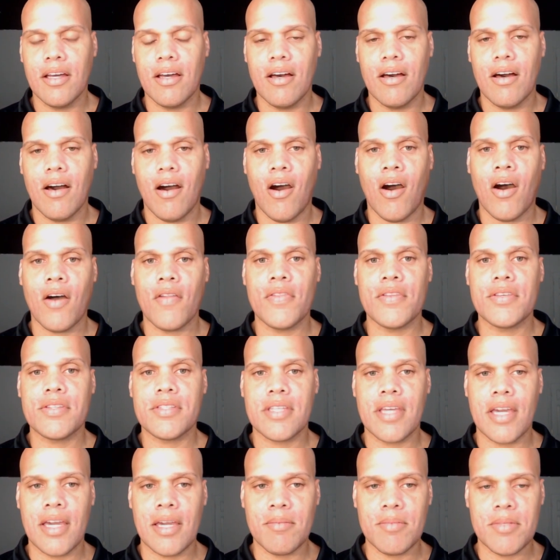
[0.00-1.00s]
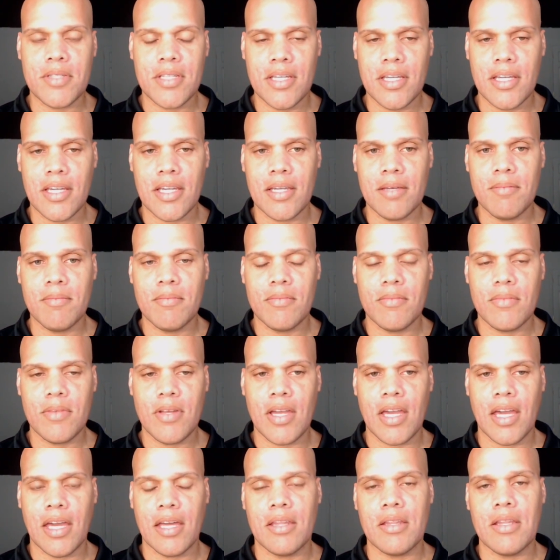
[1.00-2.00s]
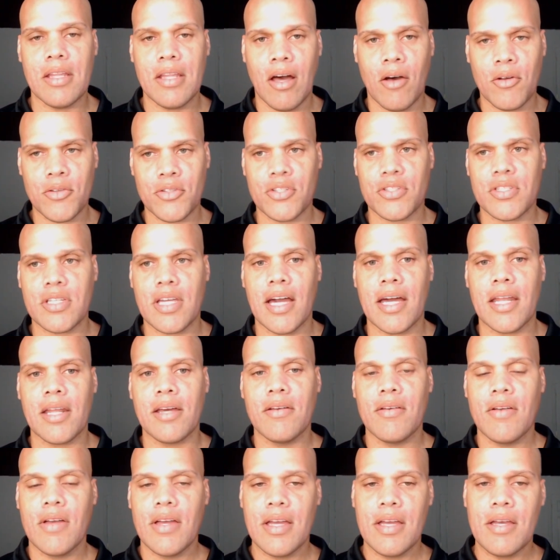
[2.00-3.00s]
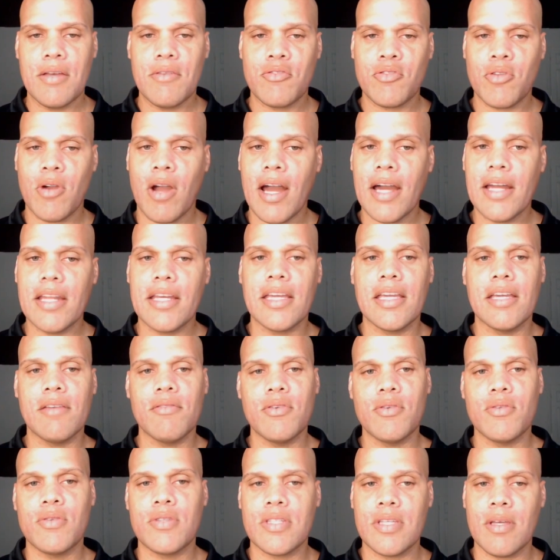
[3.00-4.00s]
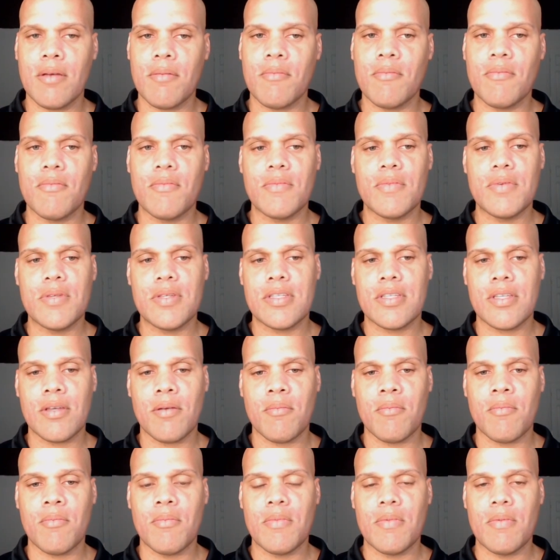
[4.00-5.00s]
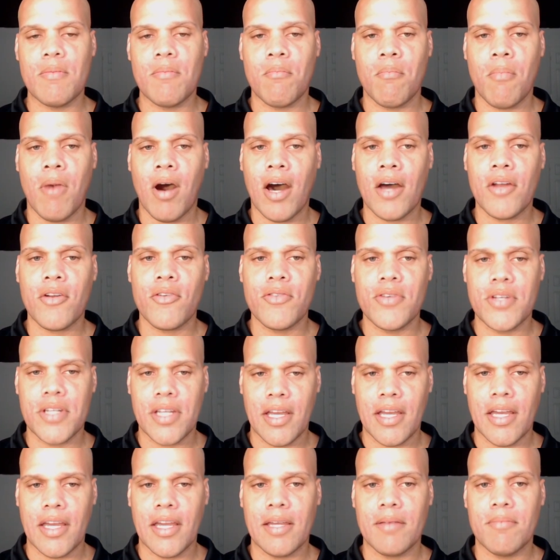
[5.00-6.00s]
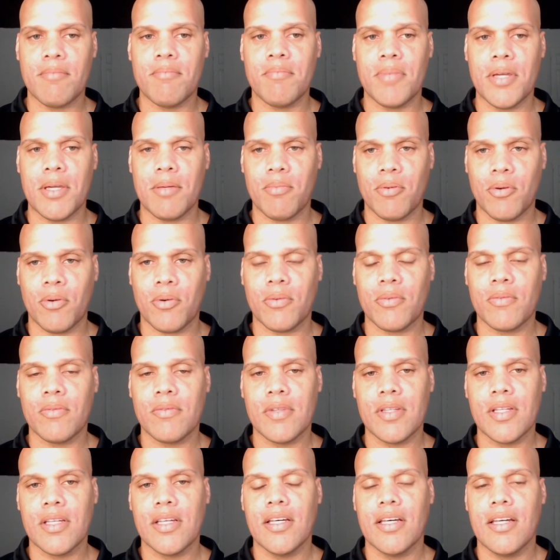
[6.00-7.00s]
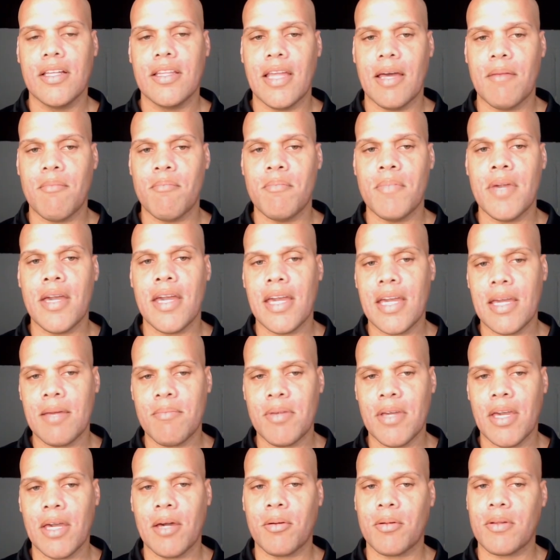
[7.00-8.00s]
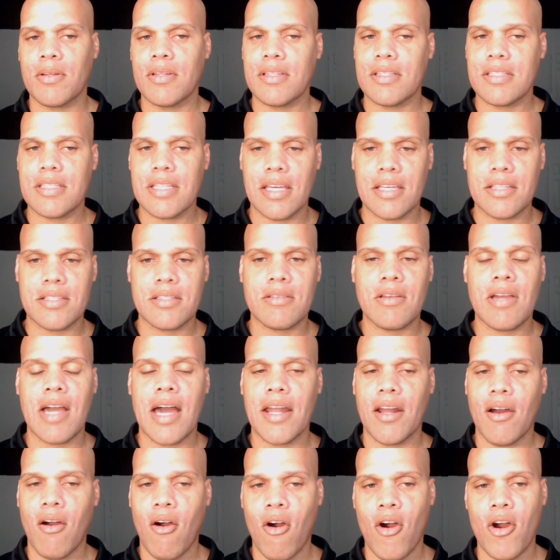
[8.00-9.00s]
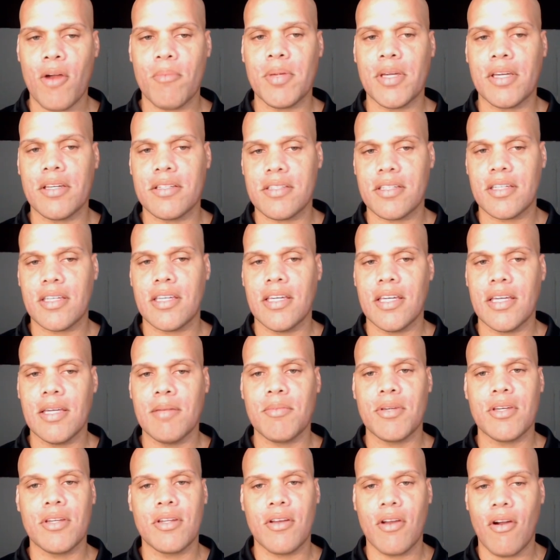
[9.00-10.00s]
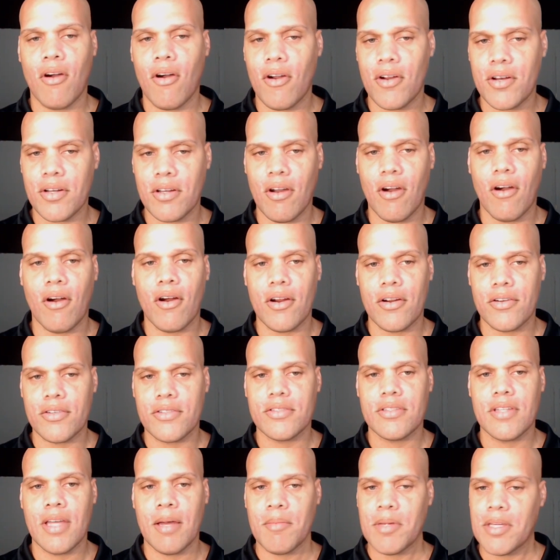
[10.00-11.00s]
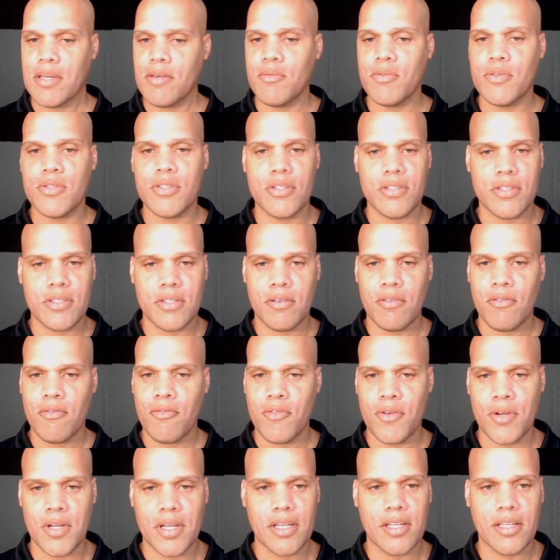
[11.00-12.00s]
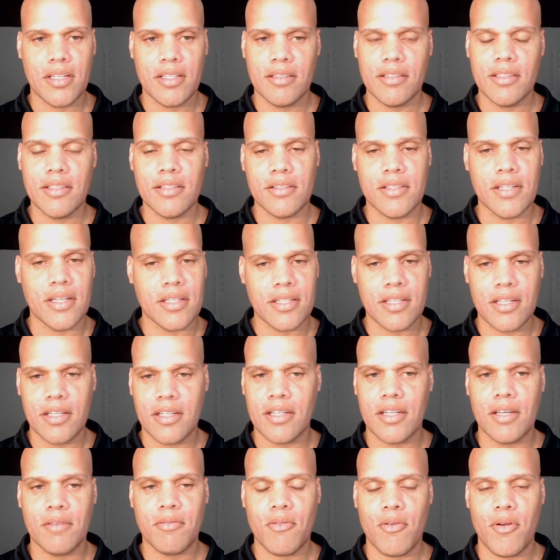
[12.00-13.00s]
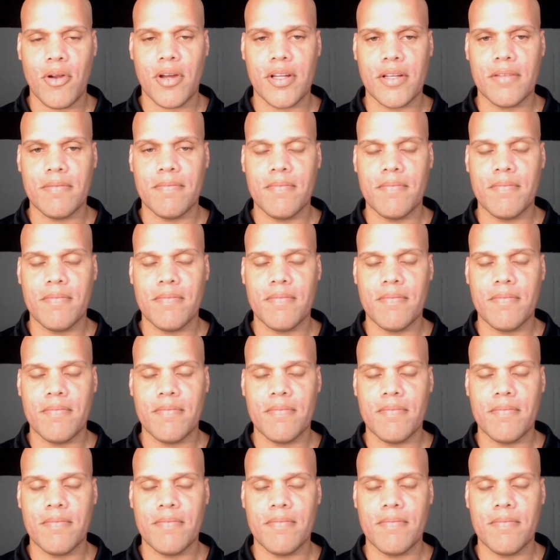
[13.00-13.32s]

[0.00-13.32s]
on the same team. And I'll just kind of try to give you some modern day people that may be able to. It's kind of hard because Akeem could guard guards. I mean, he was just a freak. Doesn't get enough credit.